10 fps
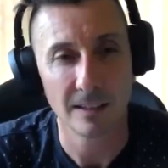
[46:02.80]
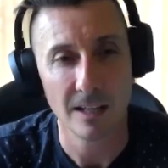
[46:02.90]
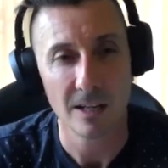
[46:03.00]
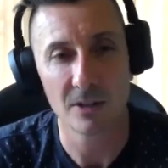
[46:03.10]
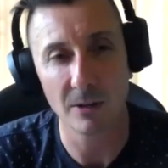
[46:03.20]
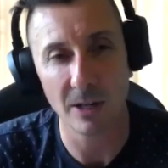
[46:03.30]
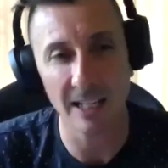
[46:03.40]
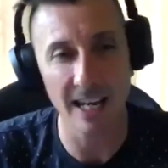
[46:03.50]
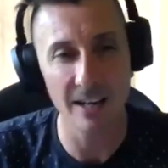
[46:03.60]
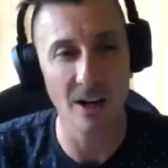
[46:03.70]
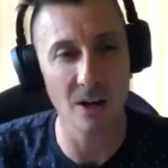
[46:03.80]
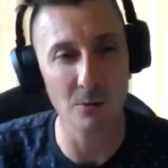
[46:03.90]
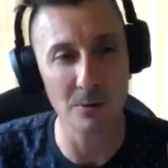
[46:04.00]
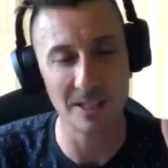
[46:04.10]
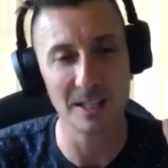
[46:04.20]
So again, I
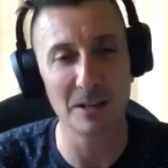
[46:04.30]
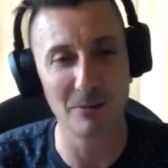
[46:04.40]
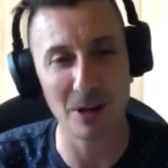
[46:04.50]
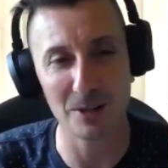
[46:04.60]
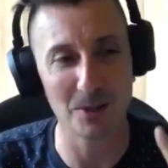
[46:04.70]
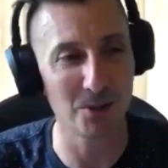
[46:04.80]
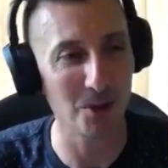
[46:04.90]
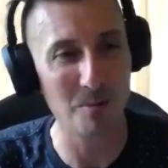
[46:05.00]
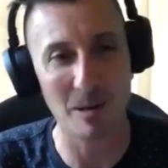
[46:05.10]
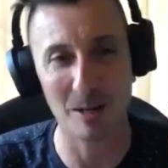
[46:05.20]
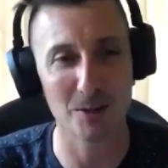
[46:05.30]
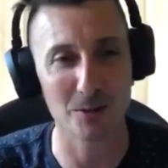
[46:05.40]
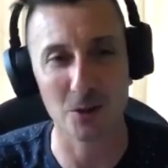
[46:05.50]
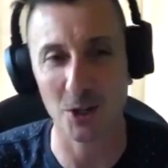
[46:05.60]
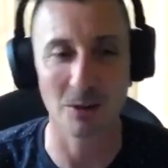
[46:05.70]
always think of it as a two-person
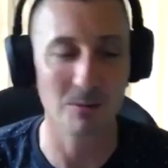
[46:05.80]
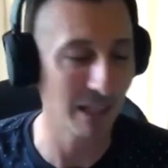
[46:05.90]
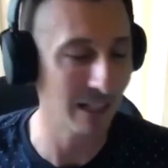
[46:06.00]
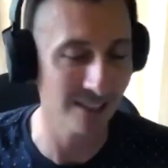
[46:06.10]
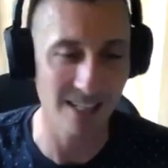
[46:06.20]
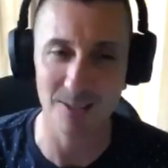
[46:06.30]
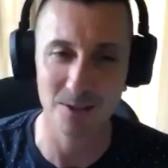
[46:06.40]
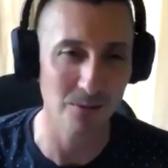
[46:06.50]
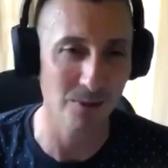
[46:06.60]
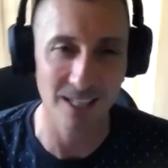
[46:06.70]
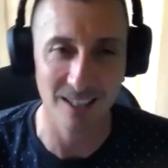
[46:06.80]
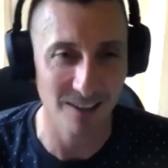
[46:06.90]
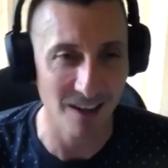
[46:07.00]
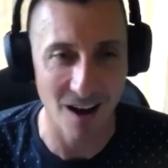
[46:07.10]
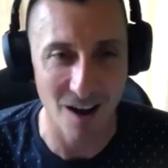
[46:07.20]
show, because that's the way
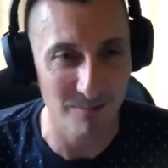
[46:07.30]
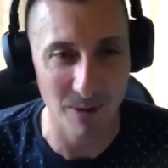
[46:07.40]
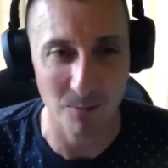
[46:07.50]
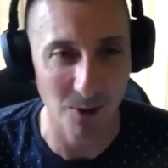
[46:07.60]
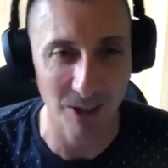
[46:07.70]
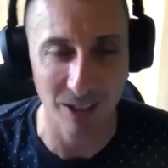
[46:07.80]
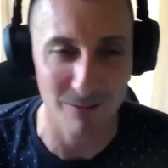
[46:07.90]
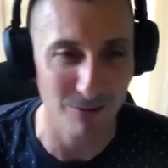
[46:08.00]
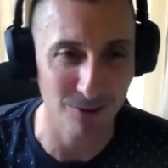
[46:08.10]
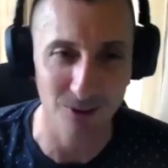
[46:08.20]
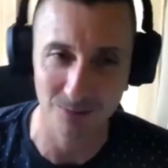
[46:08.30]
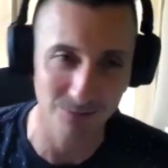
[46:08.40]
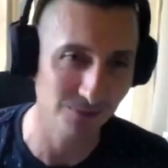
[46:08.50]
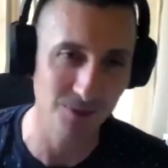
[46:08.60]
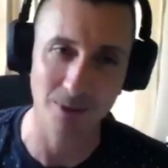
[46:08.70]
that I've been working for
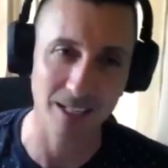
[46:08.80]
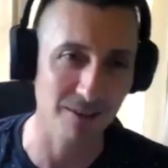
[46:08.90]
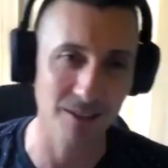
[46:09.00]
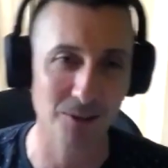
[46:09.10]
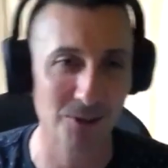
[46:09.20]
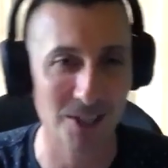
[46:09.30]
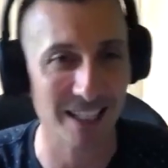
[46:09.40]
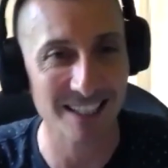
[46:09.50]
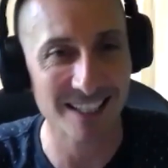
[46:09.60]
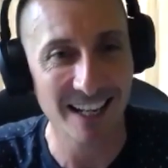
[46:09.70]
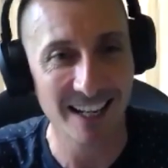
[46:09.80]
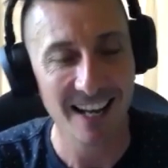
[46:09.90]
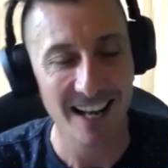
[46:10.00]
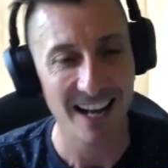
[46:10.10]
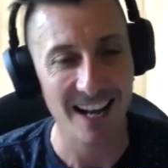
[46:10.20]
20 odd years.
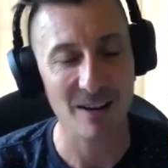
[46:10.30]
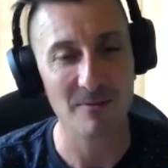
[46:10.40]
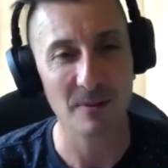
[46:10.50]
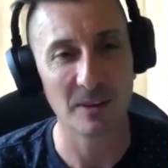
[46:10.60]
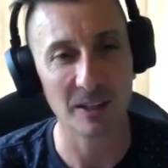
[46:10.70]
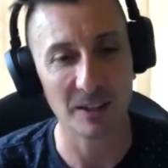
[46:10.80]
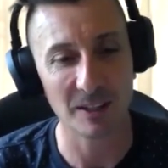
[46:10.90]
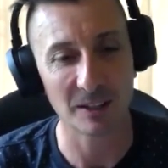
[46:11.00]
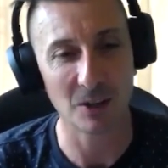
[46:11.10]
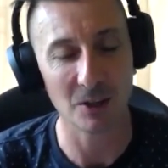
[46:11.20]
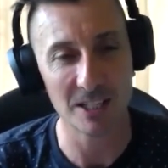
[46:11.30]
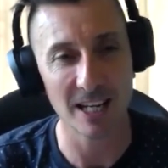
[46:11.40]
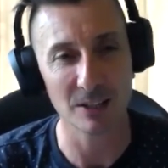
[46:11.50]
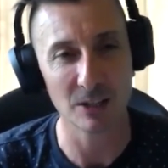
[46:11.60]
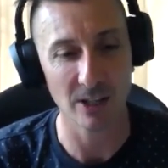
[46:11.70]
That the
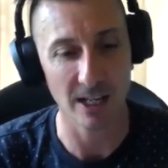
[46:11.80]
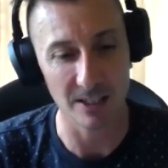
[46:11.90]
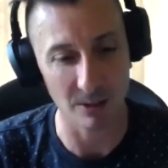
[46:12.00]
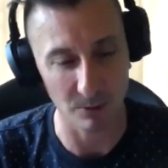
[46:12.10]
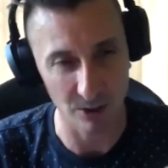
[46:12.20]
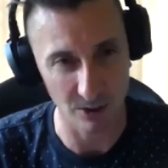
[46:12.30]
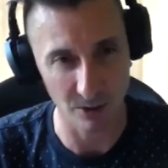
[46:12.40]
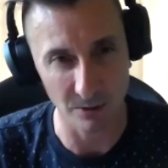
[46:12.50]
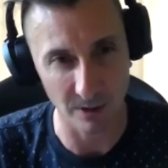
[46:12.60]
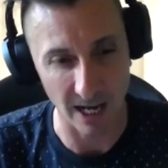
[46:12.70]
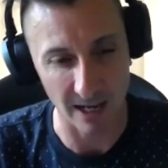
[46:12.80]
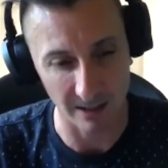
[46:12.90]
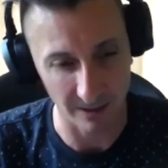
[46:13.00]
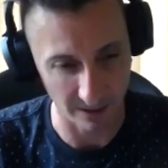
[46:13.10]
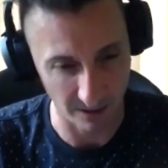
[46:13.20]
content creator would do that
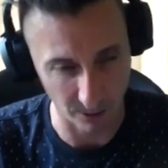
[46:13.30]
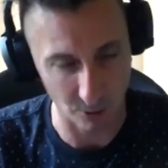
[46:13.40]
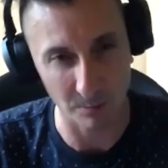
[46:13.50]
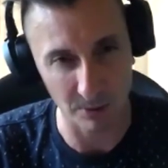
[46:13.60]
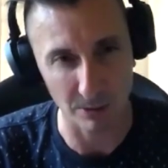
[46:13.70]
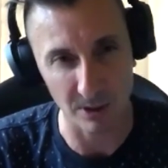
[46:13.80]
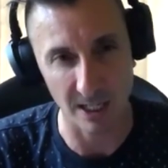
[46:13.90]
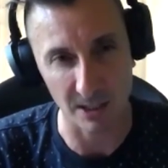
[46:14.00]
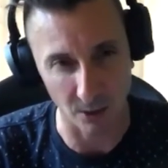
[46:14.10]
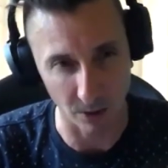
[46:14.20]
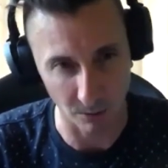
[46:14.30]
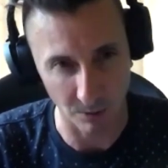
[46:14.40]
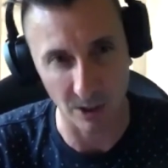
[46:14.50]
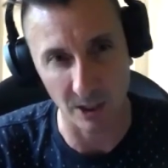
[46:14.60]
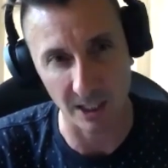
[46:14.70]
thought process on the
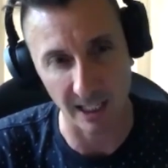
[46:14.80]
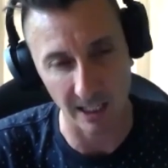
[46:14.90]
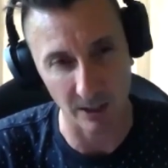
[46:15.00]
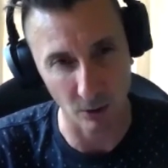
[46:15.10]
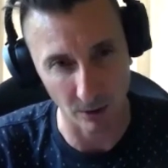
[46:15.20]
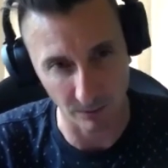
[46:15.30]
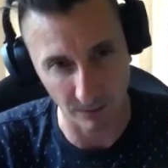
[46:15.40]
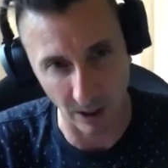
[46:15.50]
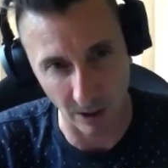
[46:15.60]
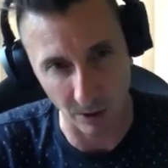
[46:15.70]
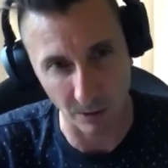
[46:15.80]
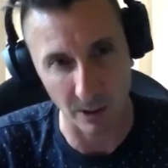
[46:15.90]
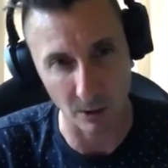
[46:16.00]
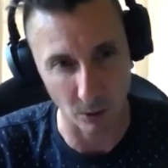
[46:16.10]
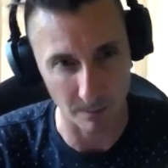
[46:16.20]
wording and on the flow and
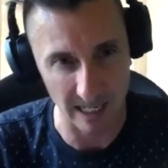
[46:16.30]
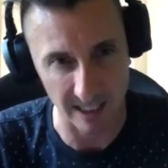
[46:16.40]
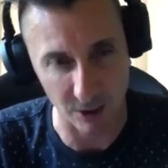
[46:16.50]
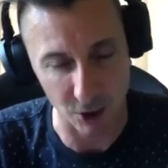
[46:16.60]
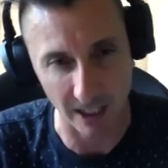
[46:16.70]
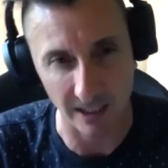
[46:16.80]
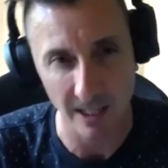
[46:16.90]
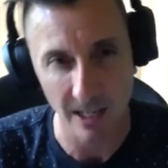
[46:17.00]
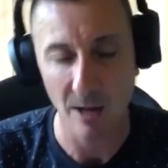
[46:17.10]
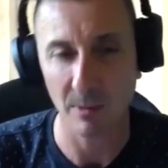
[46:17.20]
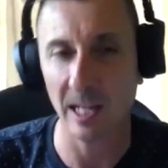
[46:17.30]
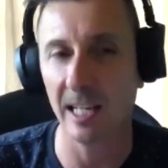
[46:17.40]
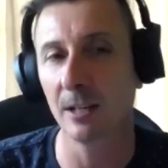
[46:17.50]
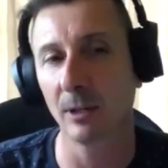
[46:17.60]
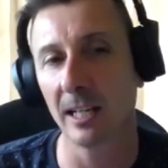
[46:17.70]
on the messaging. But
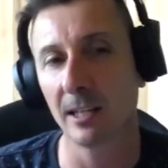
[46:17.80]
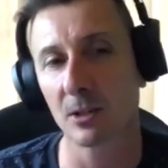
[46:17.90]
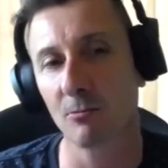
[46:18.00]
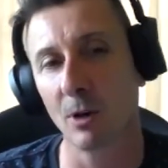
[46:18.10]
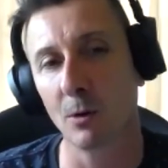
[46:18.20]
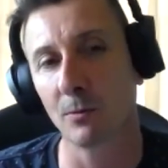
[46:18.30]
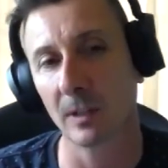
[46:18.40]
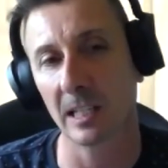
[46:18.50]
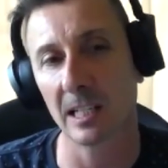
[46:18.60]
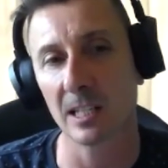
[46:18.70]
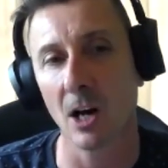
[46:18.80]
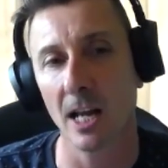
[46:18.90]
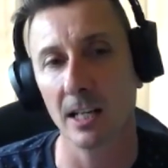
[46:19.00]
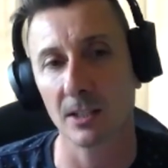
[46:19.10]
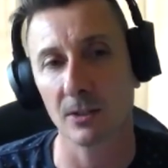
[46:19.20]
equally, there's a role for the
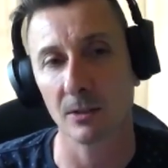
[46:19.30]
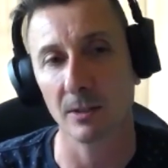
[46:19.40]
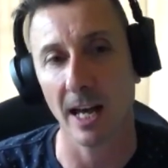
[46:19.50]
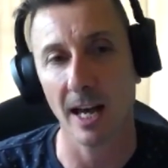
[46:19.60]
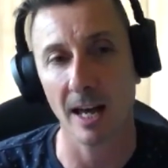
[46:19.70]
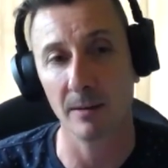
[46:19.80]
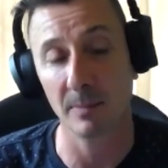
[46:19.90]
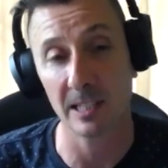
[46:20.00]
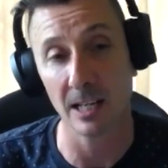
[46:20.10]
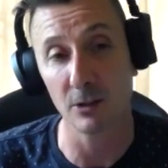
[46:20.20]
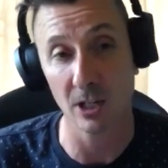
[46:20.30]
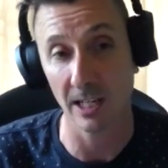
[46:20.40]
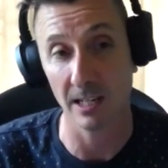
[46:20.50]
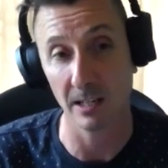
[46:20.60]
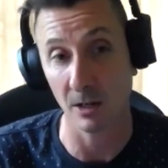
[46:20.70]
designer to do that. And
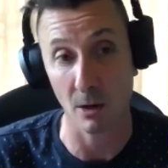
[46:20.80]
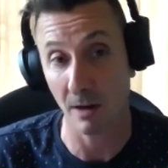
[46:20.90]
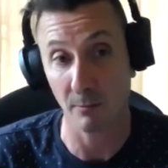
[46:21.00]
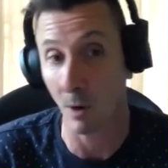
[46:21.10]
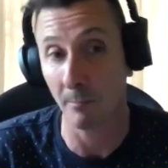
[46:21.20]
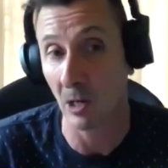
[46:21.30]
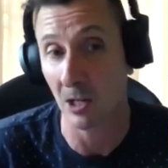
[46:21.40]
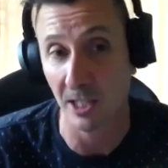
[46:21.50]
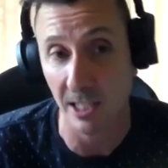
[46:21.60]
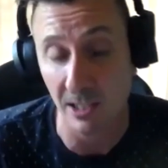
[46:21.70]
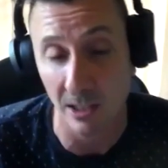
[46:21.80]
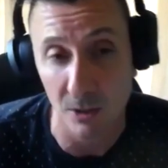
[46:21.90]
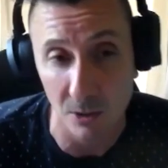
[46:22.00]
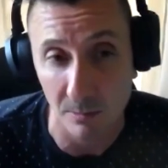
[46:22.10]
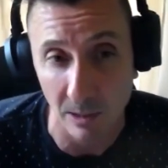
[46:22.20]
potentially, if one person is going to
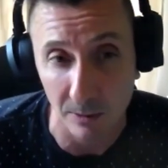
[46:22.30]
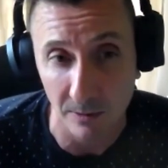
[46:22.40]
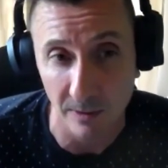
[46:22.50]
do both,